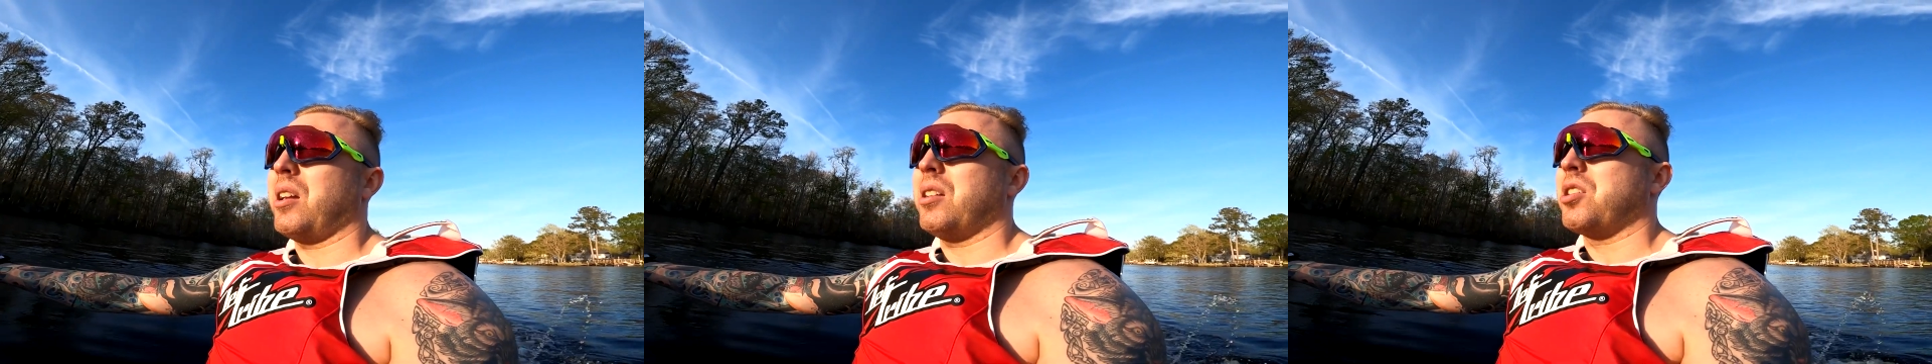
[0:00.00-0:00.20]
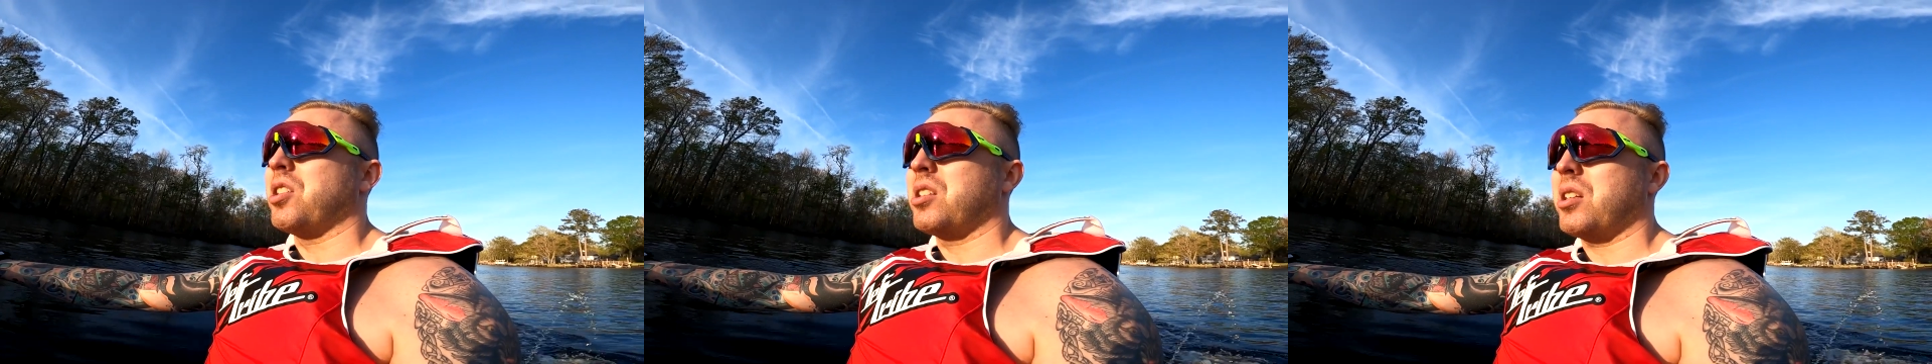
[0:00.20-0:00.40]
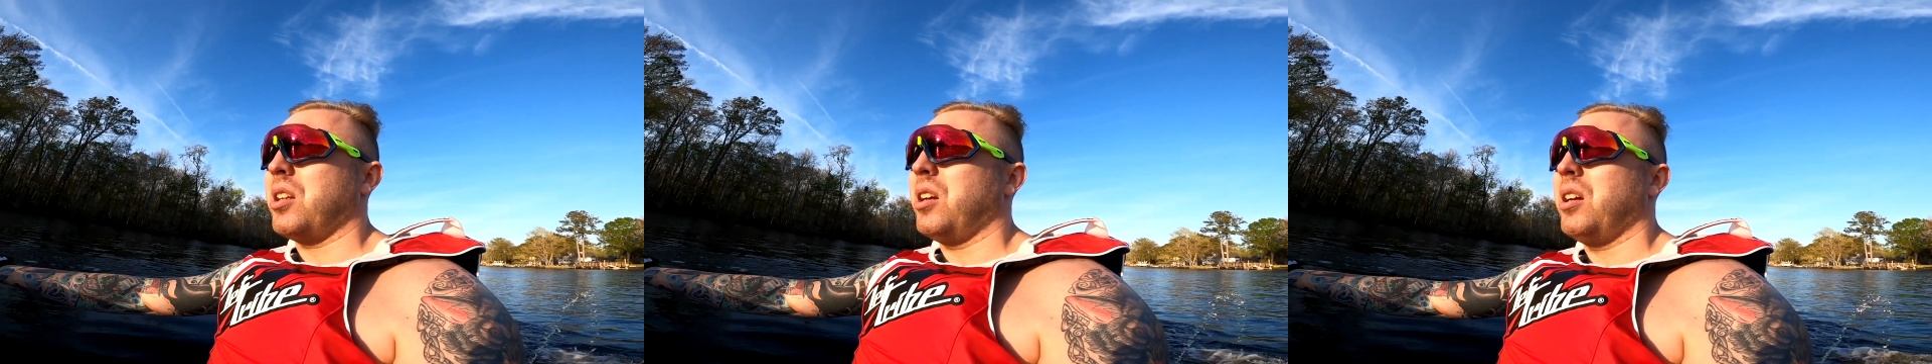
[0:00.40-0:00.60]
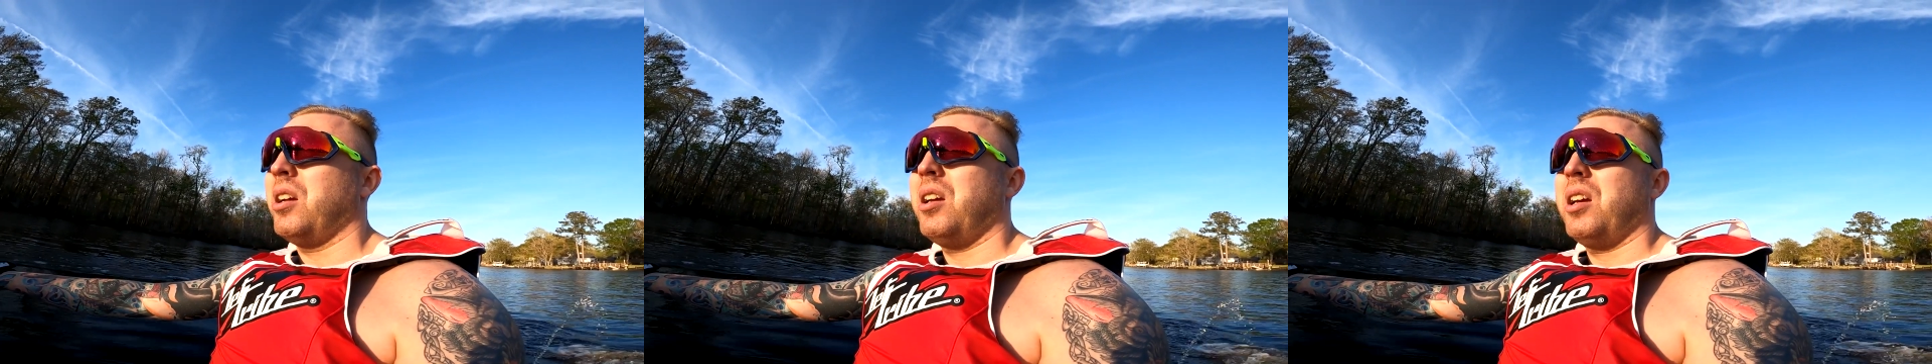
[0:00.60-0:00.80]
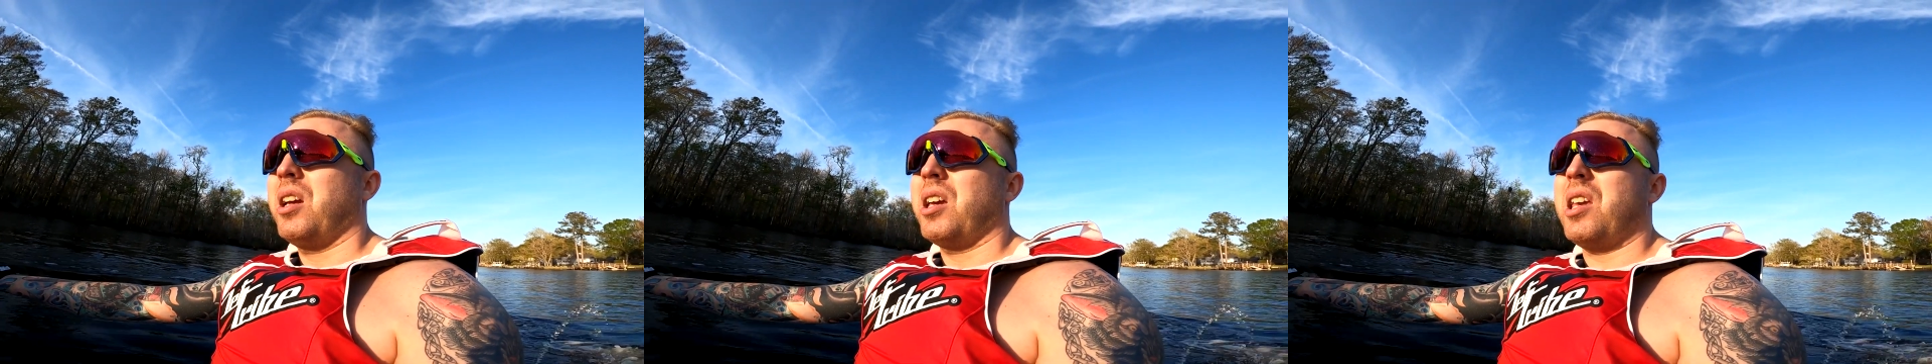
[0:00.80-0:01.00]
It
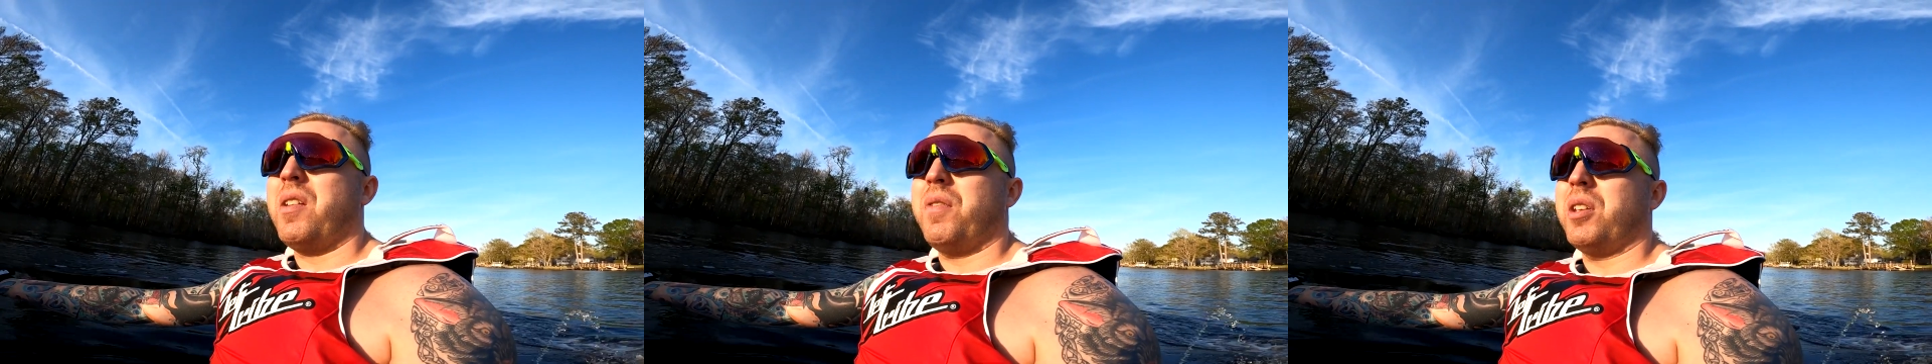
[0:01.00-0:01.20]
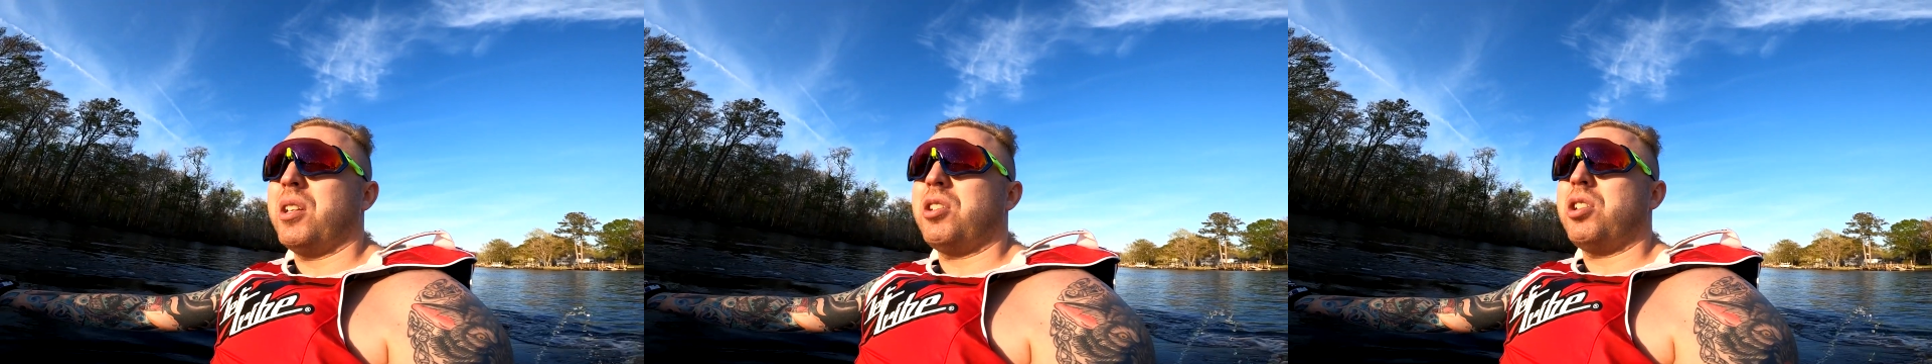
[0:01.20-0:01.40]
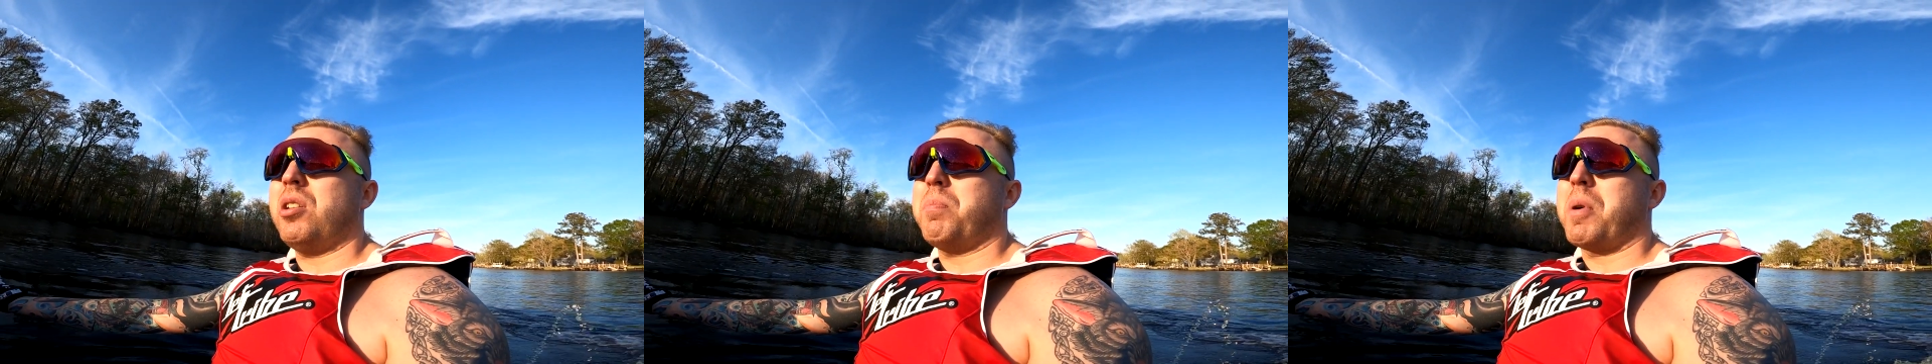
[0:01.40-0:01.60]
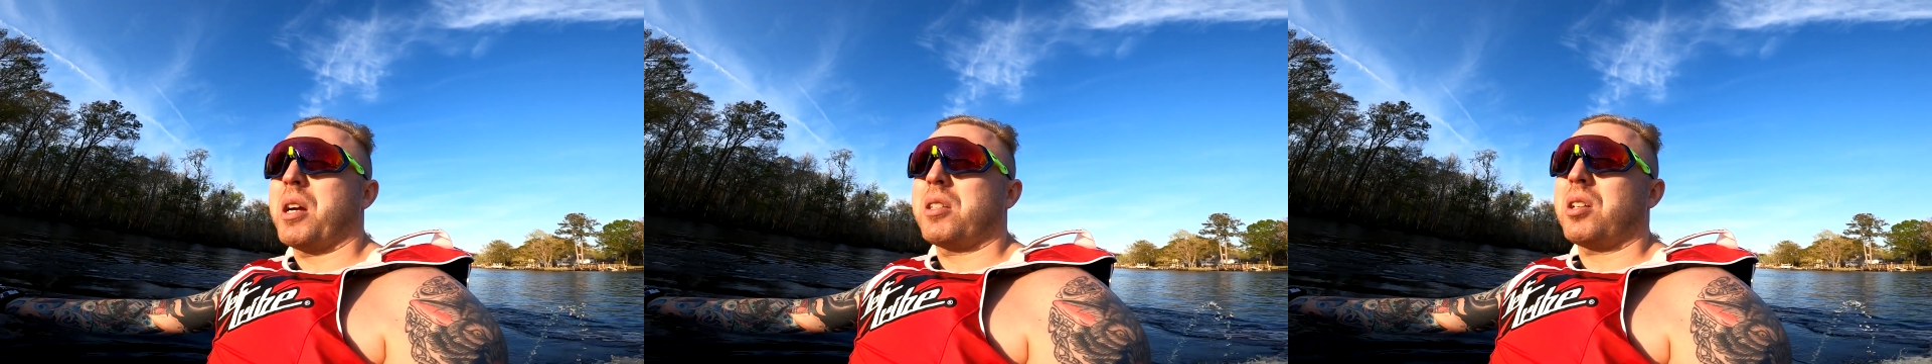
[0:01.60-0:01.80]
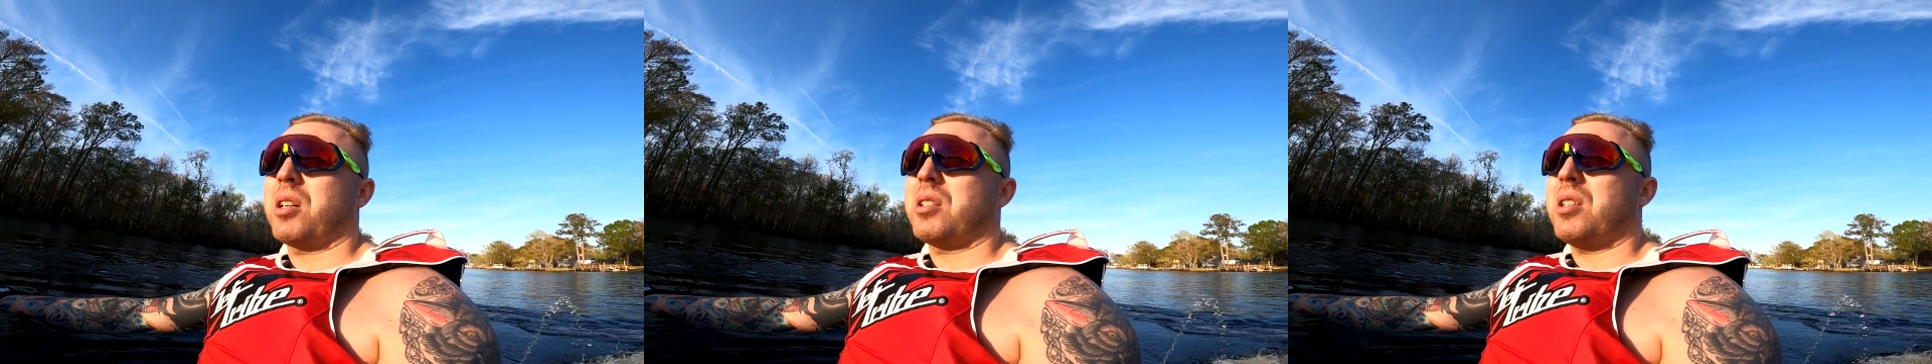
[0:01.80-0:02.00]
just, even the Jeep
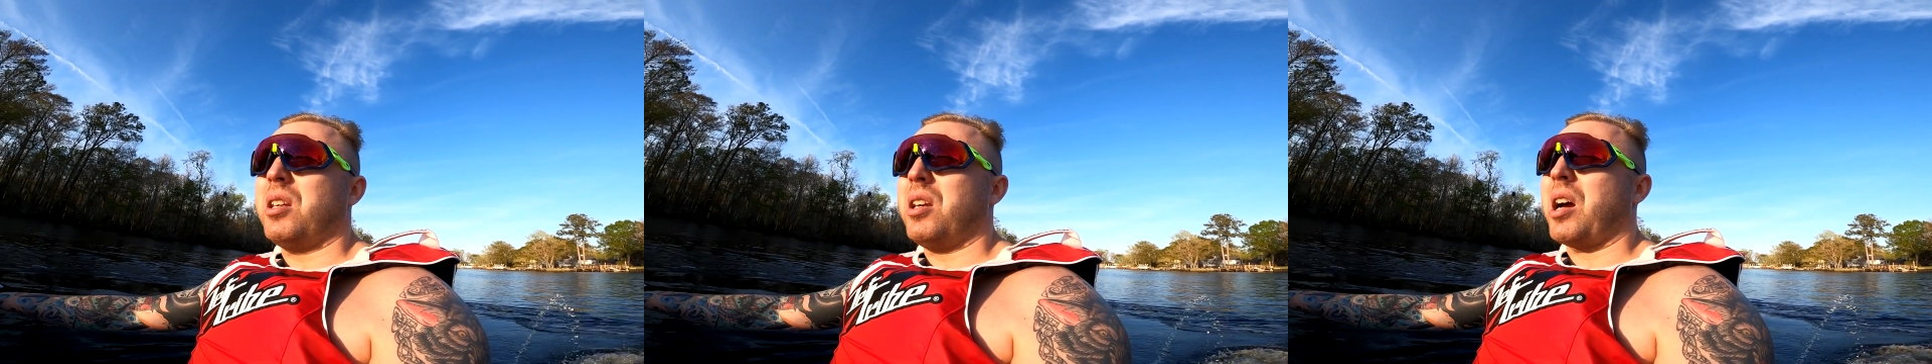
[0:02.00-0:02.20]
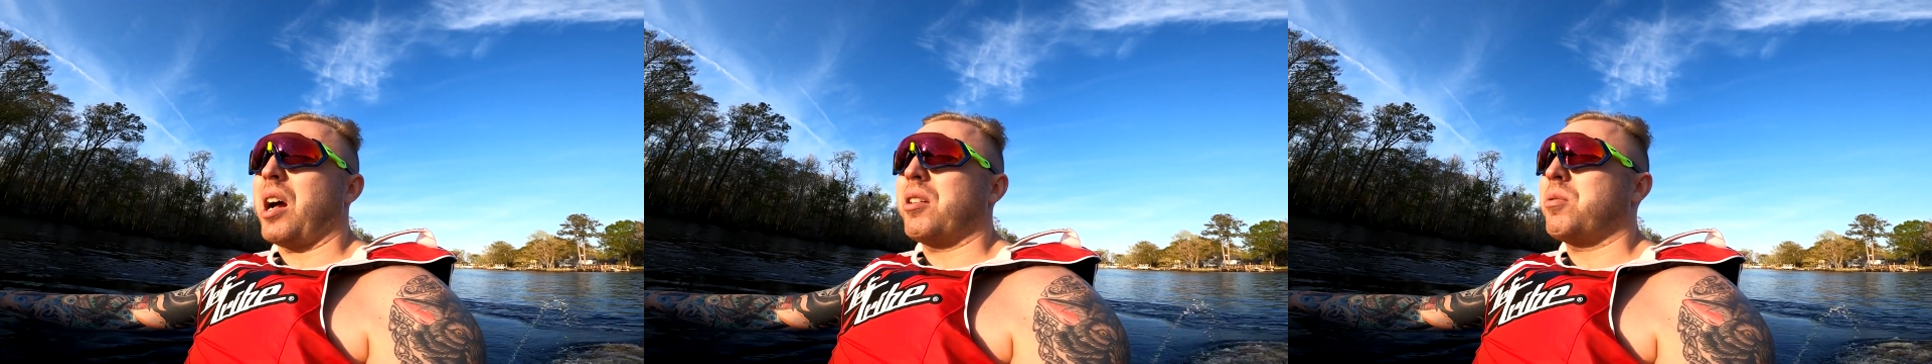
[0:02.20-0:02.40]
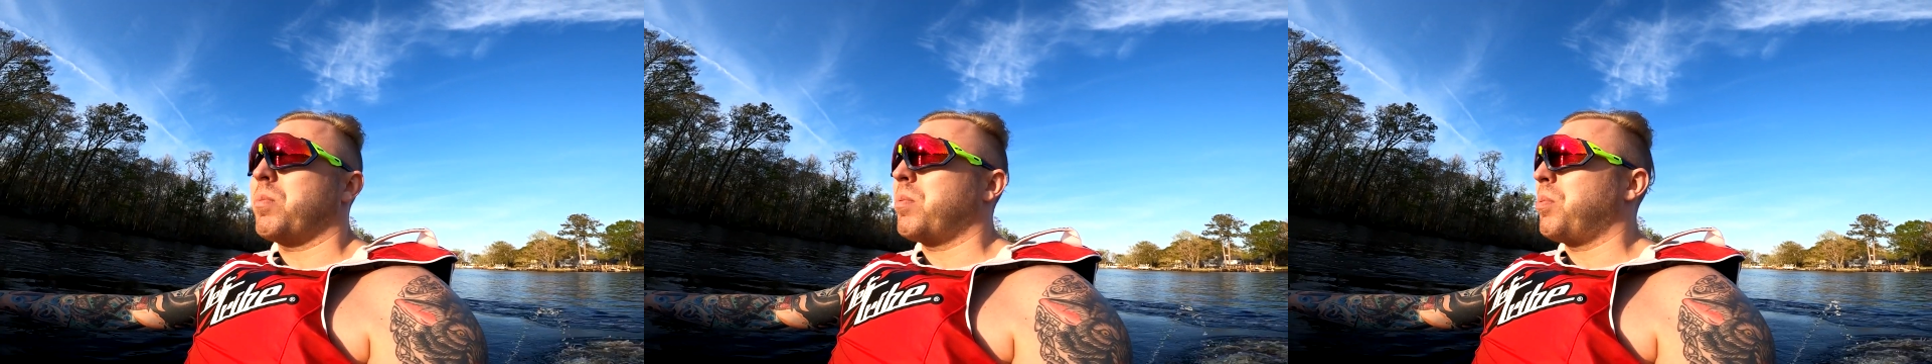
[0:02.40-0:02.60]
SRT, I